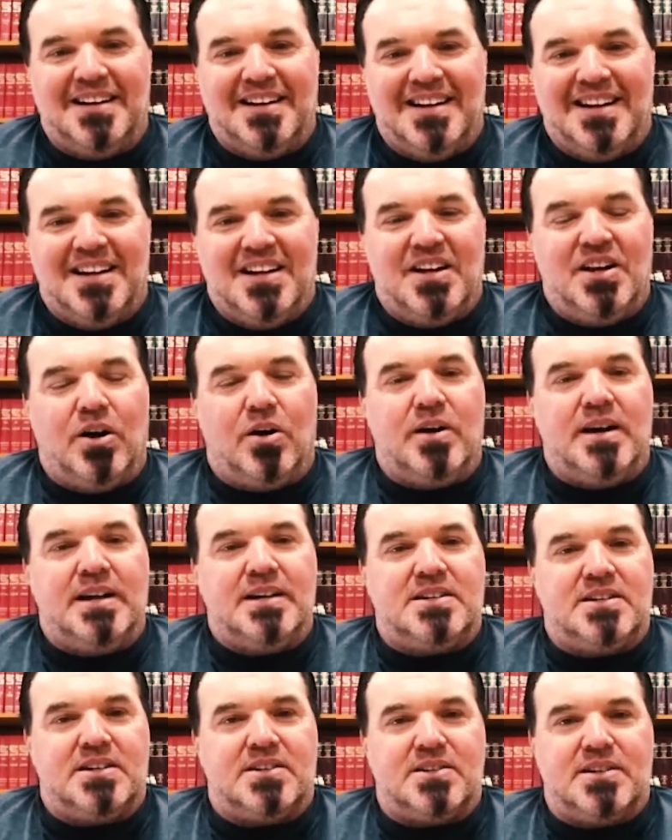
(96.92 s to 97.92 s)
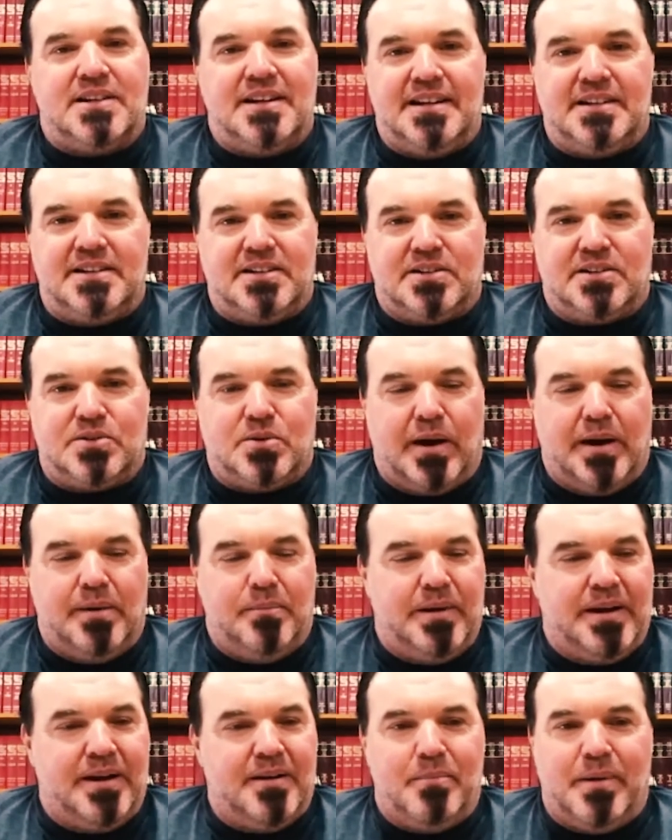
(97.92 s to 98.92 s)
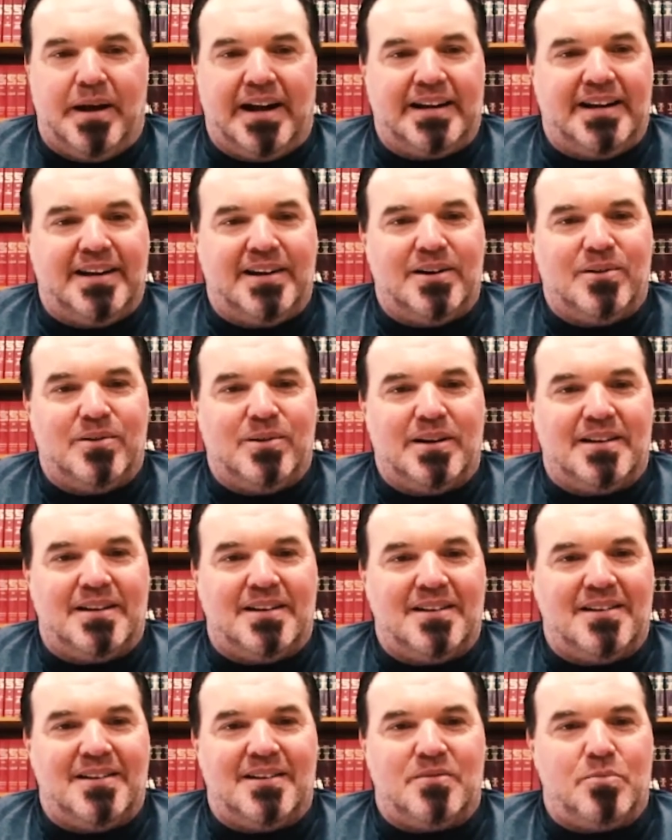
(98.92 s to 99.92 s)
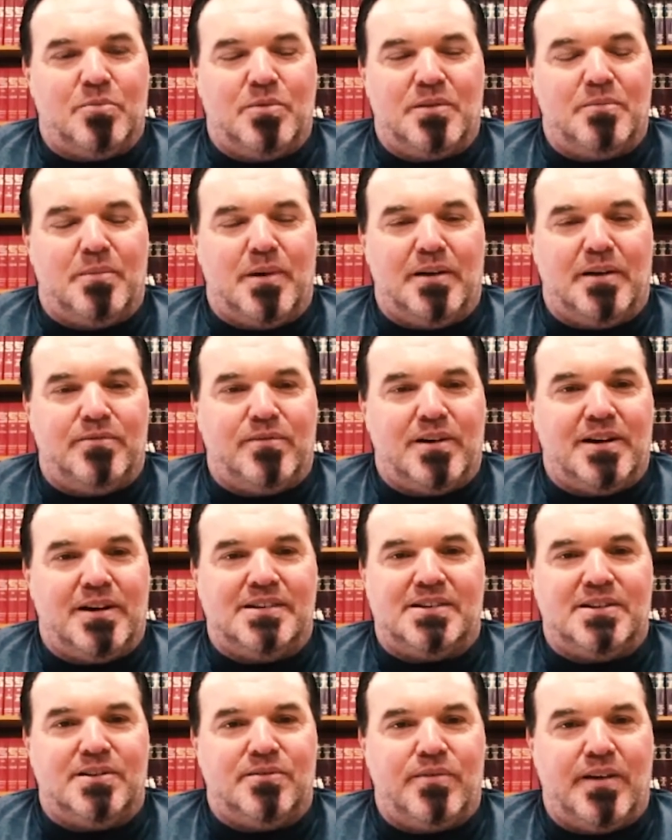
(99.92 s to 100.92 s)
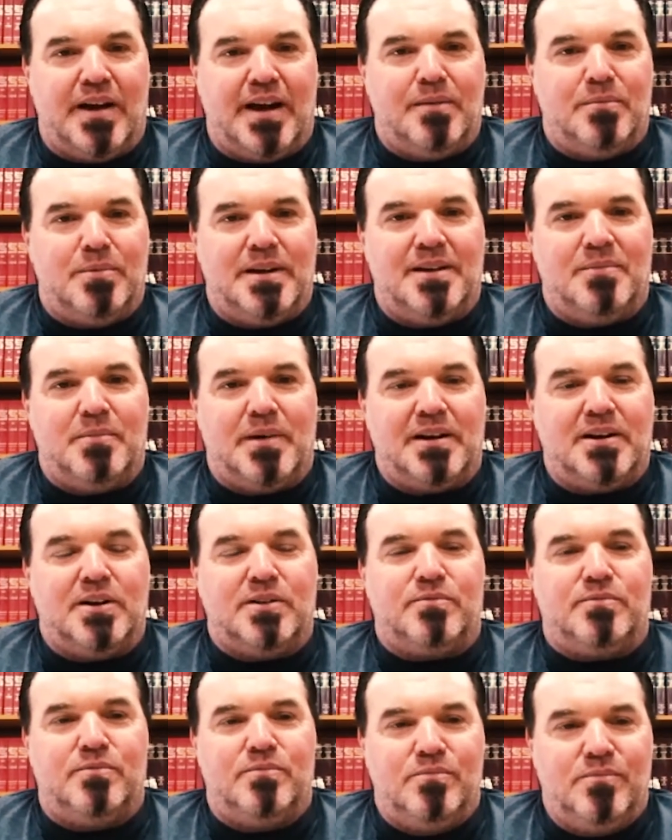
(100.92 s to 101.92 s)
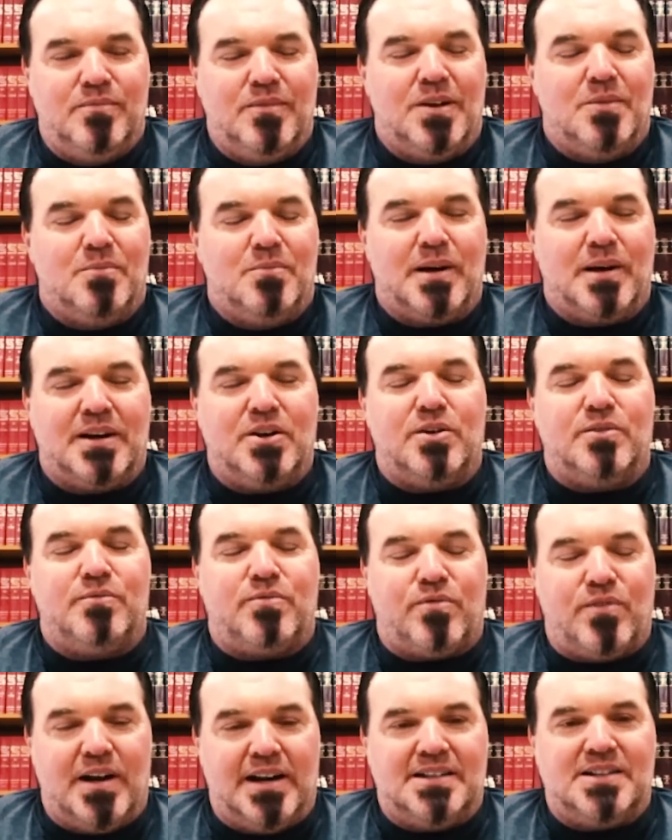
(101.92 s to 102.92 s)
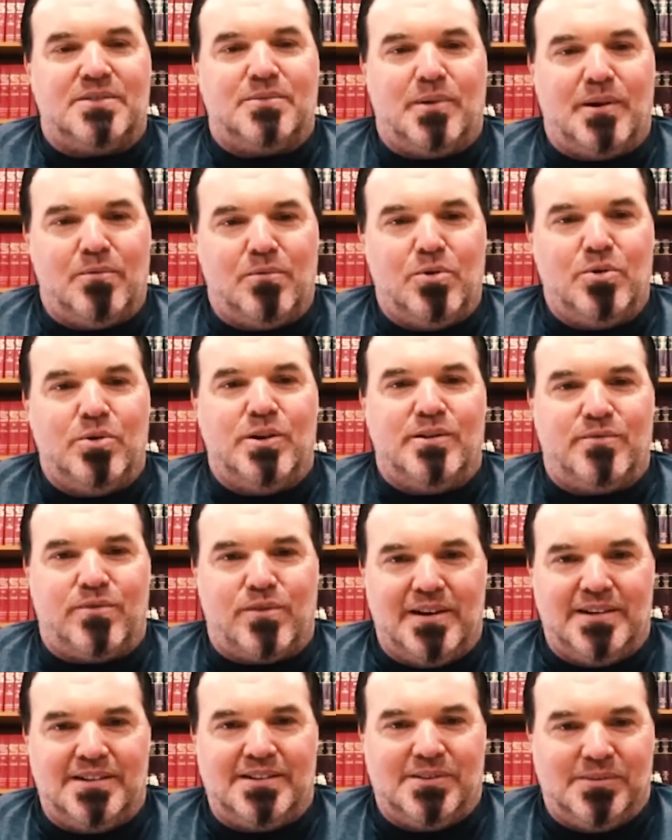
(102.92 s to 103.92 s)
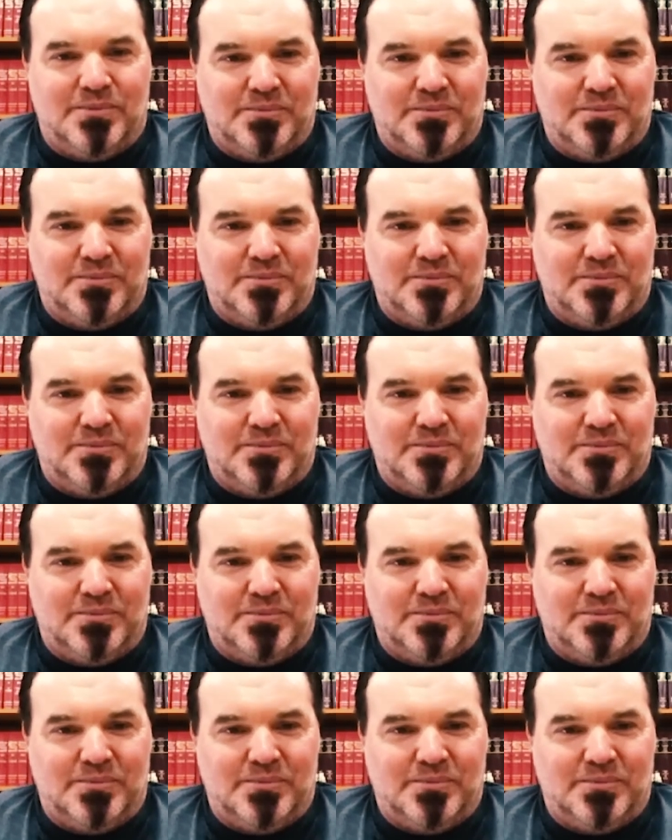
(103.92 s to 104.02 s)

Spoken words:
it's just great being back here with my friends and family, my good friends, my rooted friends.